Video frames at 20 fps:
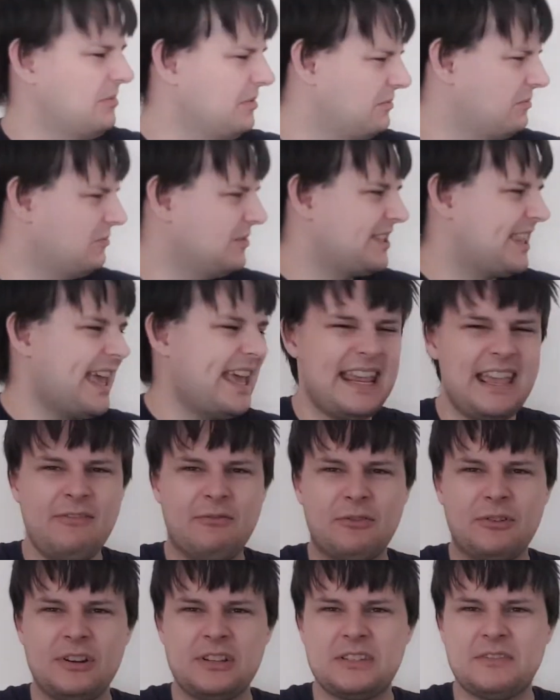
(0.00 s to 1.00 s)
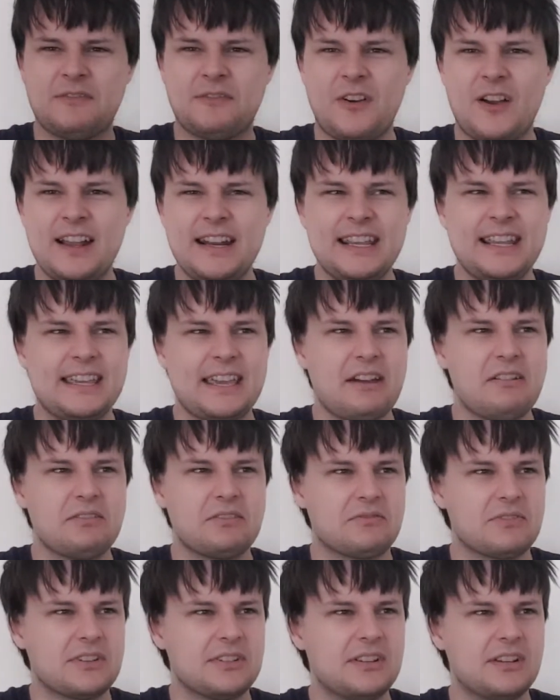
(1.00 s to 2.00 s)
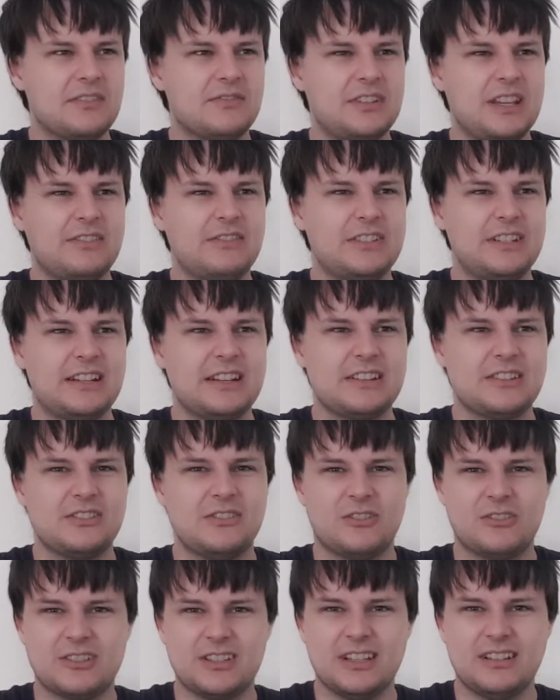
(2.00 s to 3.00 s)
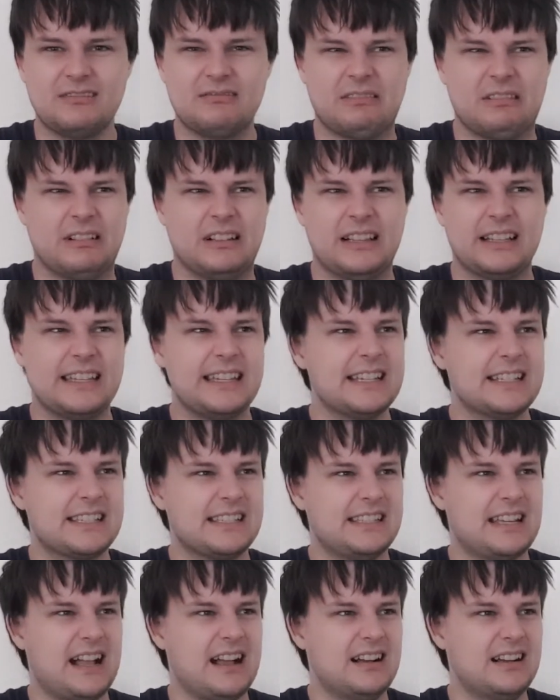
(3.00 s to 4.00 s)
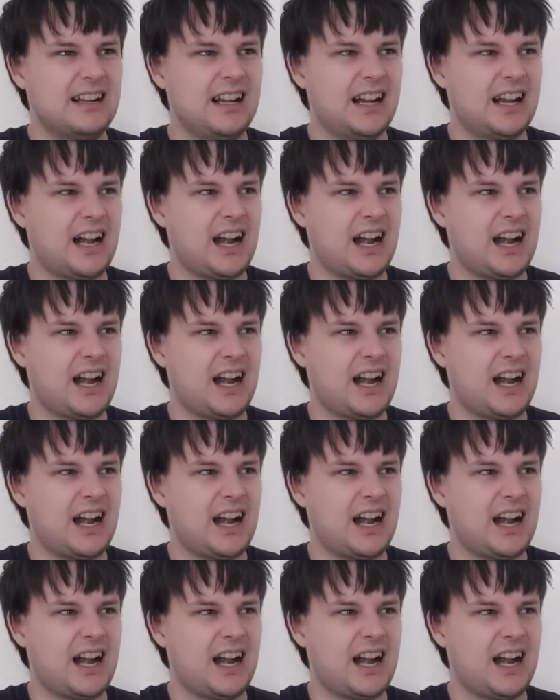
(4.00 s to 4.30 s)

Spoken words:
Was that ever a defining characteristic of David Tennant's Doctor? Clicking his tongue?